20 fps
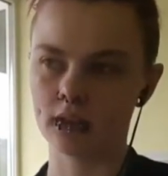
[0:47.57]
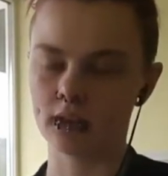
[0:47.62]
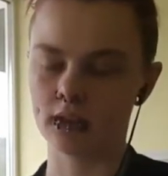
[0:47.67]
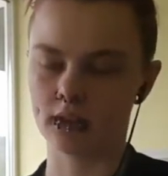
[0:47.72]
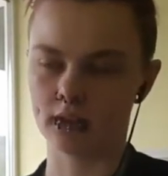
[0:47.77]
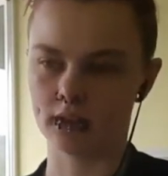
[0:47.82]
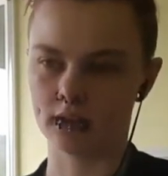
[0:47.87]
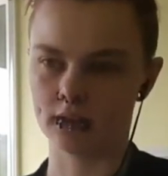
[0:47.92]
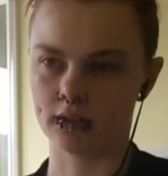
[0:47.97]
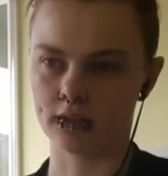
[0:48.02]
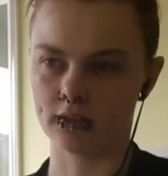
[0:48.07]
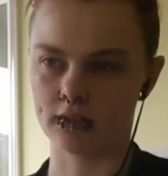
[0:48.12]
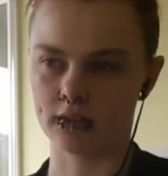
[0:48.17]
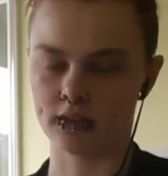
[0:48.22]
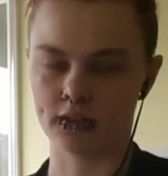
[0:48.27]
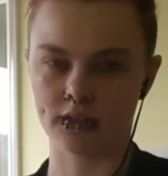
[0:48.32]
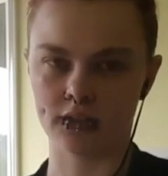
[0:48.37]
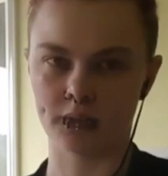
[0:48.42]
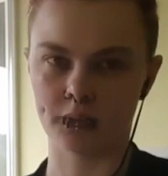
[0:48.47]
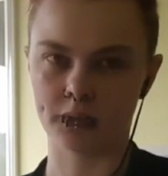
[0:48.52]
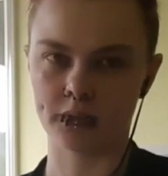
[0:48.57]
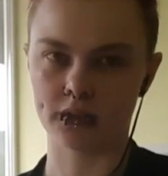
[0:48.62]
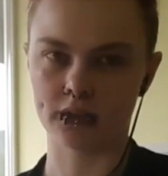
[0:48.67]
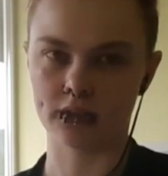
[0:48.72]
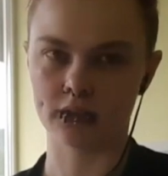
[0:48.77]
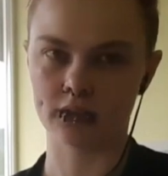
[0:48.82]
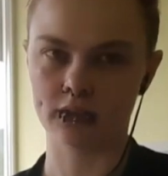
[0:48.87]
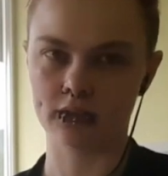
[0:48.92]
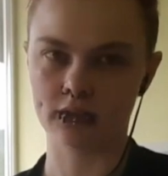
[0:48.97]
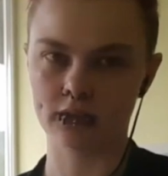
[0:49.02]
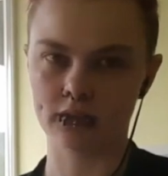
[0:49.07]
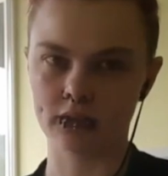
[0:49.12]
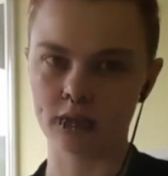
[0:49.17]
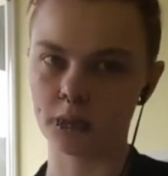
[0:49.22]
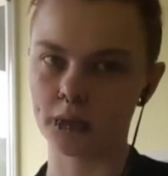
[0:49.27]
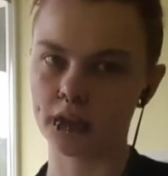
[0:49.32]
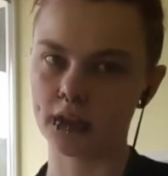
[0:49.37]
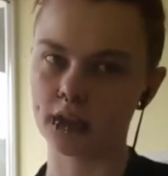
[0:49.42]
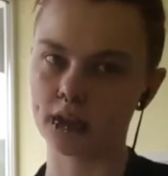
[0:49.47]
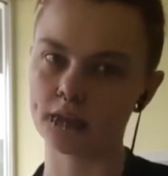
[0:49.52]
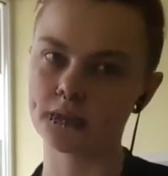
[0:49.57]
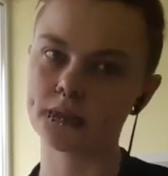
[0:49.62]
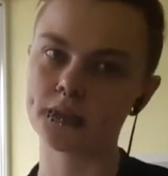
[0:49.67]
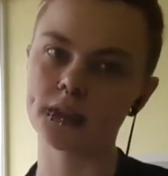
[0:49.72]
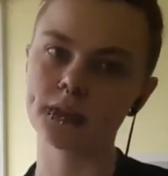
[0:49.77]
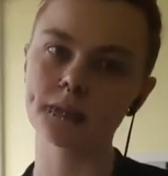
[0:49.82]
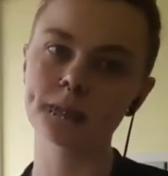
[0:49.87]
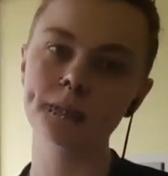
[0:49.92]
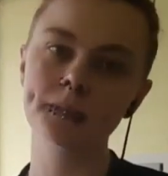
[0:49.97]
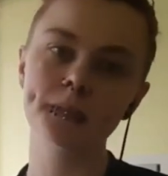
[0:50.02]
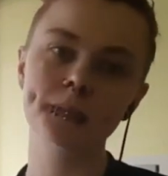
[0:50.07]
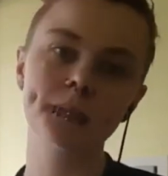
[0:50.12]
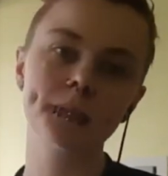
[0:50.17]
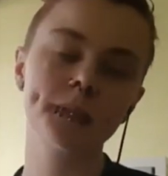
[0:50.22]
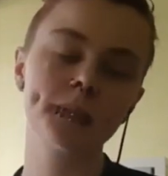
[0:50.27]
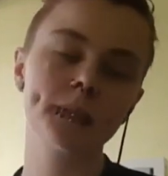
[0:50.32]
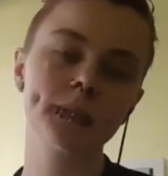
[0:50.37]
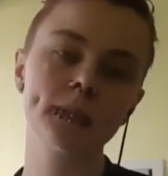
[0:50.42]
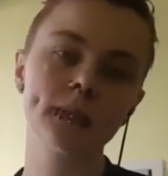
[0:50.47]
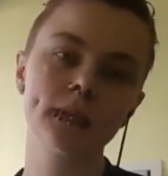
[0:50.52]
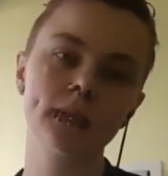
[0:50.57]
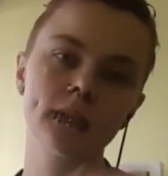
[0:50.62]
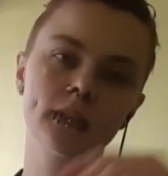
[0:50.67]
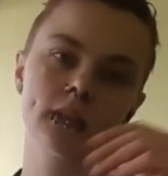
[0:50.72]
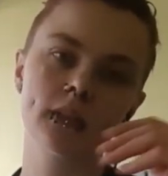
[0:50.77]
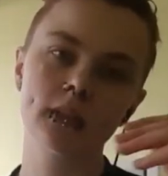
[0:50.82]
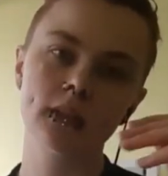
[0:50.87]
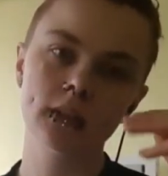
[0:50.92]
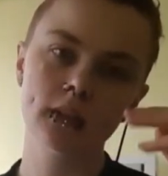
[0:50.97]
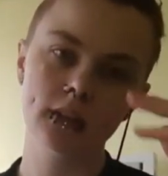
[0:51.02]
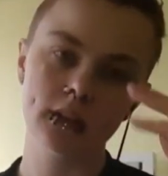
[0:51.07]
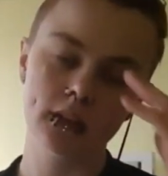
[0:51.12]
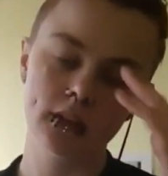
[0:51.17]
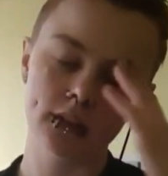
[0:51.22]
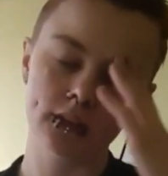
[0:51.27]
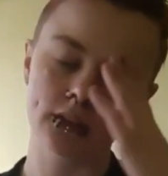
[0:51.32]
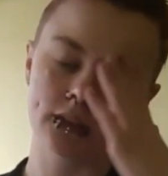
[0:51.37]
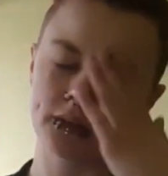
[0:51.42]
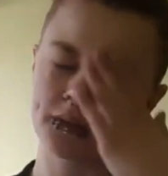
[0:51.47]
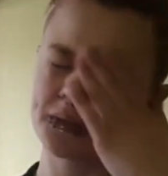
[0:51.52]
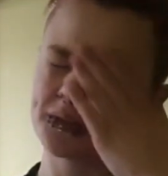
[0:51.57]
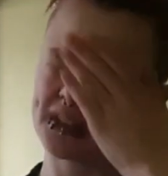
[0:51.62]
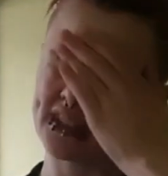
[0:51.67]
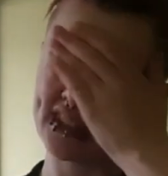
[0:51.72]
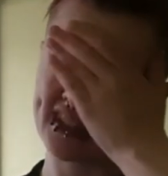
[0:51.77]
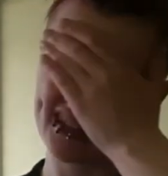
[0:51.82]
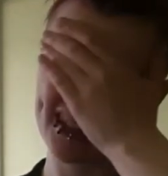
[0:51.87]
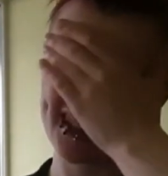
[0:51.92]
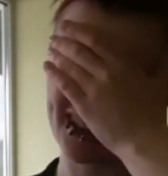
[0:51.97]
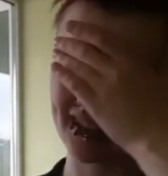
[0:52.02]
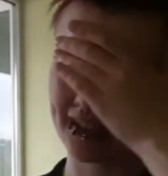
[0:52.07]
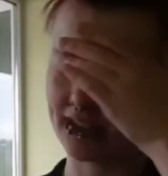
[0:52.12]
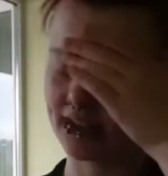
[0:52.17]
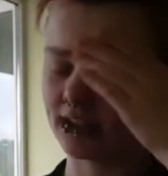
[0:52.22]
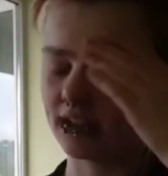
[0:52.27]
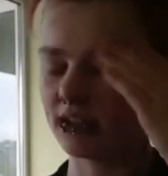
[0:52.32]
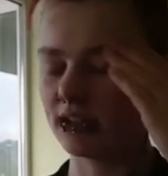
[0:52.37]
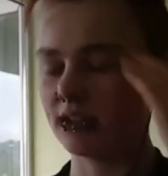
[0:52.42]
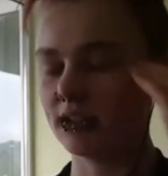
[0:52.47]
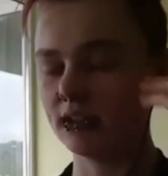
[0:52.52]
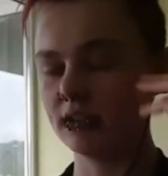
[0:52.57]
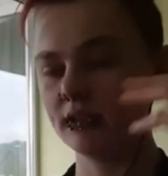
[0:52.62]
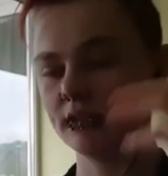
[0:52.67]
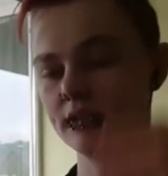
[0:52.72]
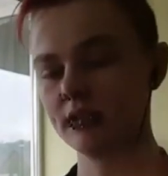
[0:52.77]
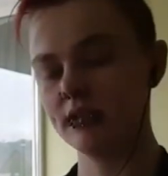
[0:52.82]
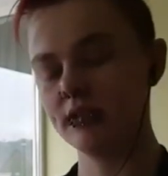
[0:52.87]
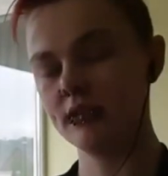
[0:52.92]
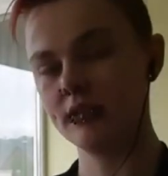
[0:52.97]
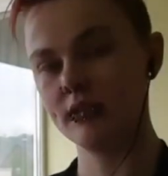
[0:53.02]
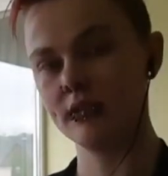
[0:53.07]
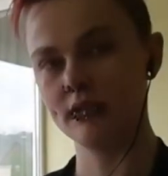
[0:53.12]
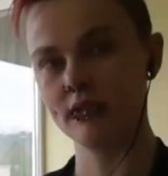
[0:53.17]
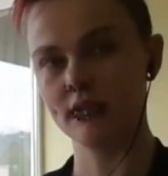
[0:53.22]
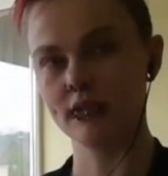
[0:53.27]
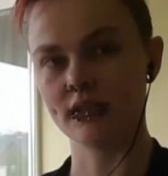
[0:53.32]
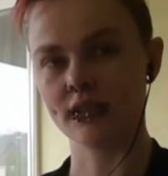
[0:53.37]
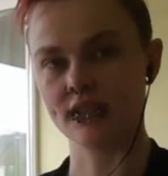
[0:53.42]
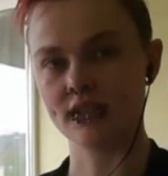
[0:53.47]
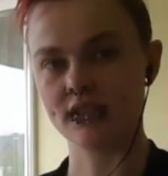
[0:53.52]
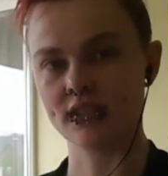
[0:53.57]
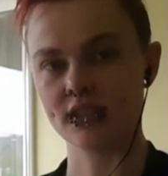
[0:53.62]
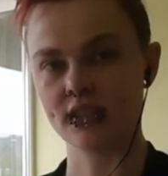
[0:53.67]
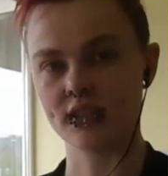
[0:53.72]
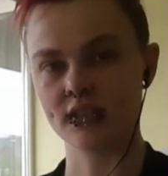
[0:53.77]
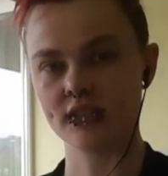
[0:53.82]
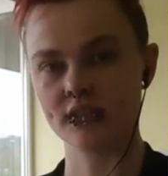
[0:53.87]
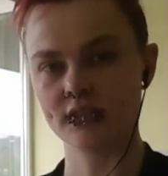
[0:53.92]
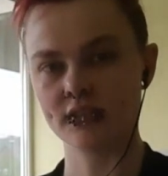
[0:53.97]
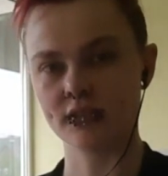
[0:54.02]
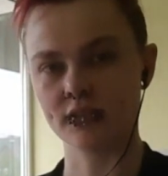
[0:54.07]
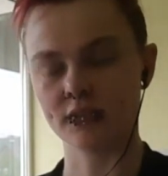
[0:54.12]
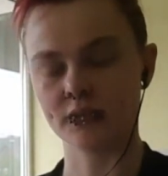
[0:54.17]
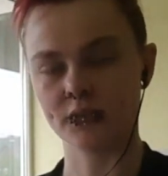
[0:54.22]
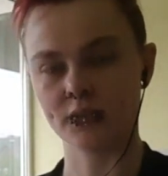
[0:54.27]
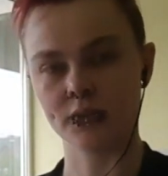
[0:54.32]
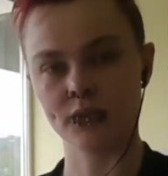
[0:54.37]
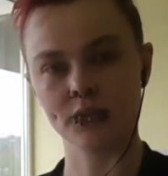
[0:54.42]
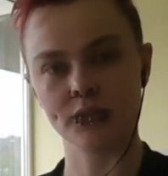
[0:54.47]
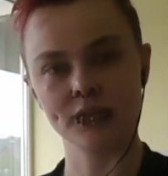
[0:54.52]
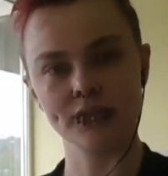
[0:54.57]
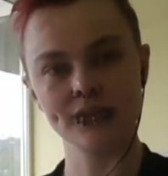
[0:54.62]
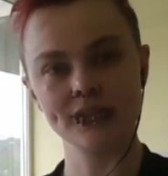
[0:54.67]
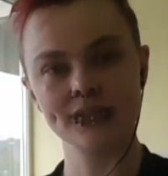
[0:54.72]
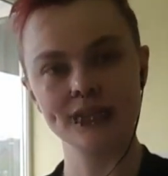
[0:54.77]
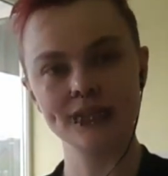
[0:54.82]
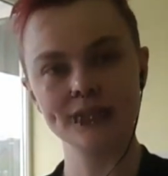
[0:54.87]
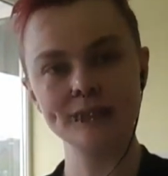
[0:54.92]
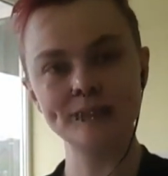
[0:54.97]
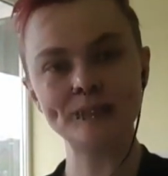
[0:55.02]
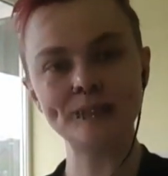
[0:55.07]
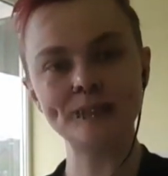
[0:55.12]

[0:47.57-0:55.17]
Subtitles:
and another one the week after. It's currently Sunday the 6th of August.